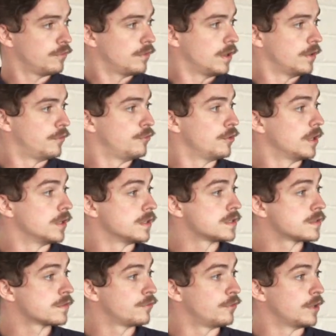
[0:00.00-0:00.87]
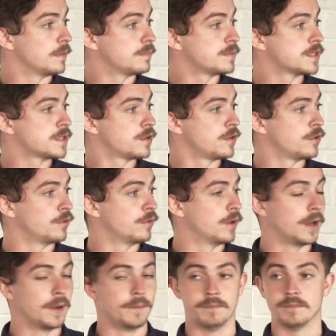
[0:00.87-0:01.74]
had written scripts
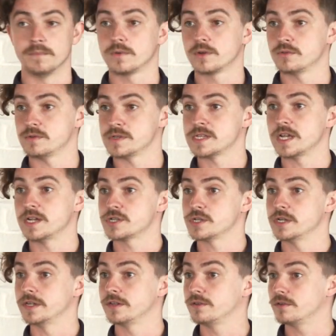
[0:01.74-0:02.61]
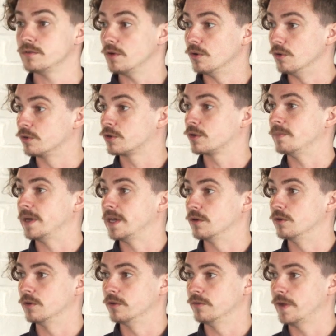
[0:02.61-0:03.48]
to, um, to essentially
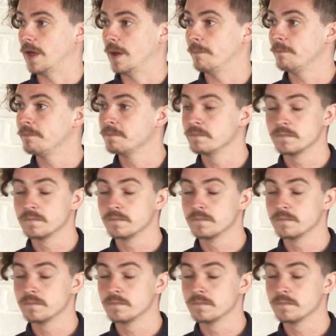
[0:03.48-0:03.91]
automate all of that.